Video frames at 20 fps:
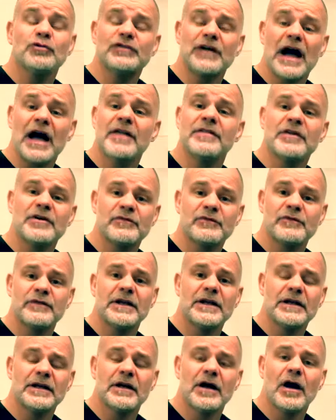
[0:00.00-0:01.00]
who's on their
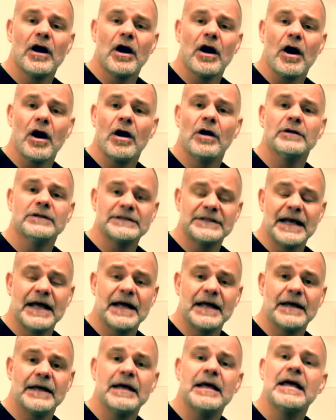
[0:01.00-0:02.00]
feet all
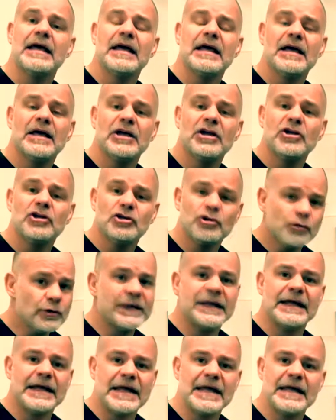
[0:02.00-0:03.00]
day, you
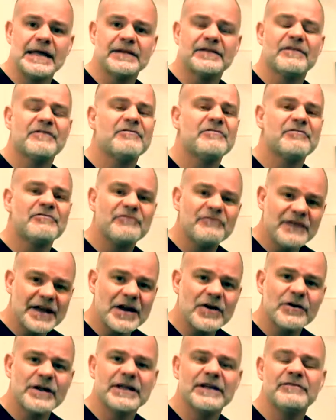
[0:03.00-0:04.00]
can hit
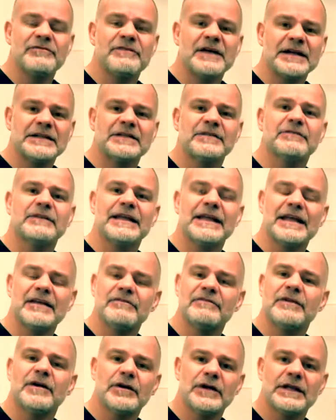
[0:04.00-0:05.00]
very effectively
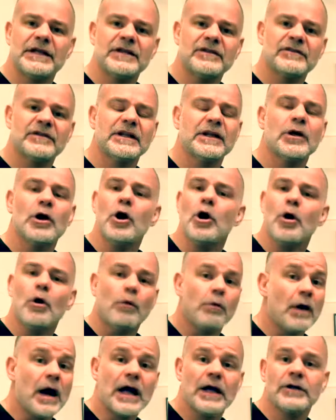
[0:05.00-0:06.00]
and very easily
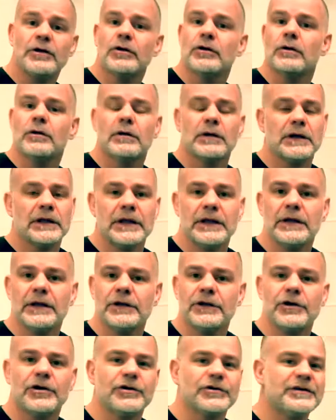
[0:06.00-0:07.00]
while you're eating
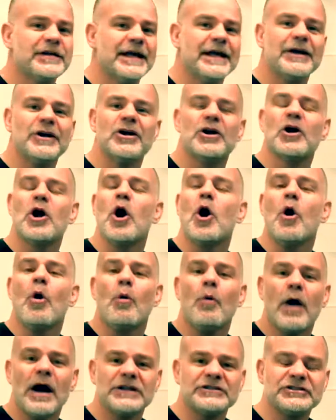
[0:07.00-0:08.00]
your dinner,
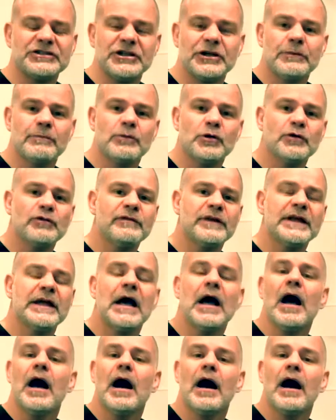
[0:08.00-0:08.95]
watching a movie,